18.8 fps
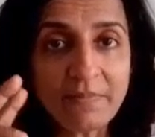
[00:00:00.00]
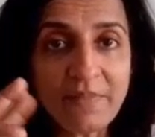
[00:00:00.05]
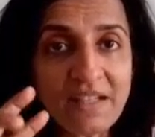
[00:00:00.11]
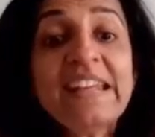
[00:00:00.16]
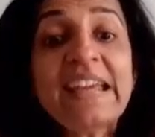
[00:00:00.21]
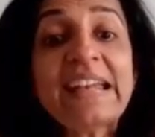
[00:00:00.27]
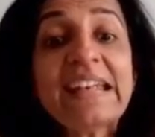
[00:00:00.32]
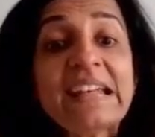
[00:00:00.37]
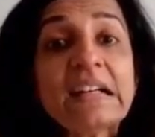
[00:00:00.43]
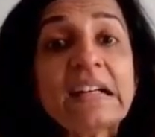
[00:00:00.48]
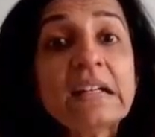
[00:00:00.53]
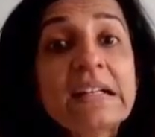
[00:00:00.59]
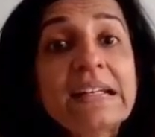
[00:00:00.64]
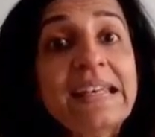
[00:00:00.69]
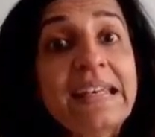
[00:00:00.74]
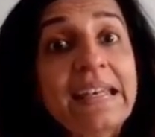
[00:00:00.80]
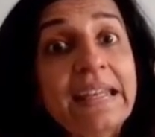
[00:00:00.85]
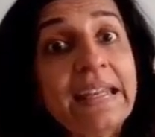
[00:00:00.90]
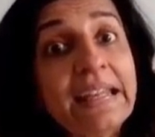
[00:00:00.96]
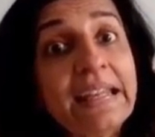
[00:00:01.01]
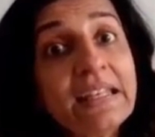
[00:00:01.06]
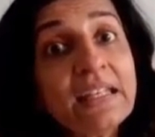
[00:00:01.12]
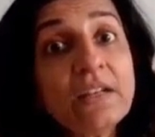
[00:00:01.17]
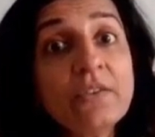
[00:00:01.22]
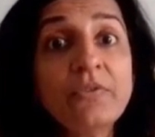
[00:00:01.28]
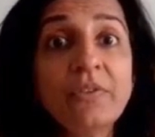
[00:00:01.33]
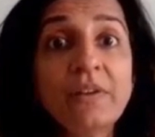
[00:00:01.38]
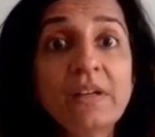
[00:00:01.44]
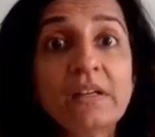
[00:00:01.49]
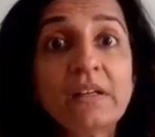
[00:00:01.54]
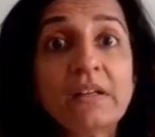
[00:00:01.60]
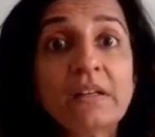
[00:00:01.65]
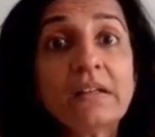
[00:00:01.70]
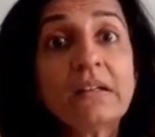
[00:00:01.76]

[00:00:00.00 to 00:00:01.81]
you get a negative figure.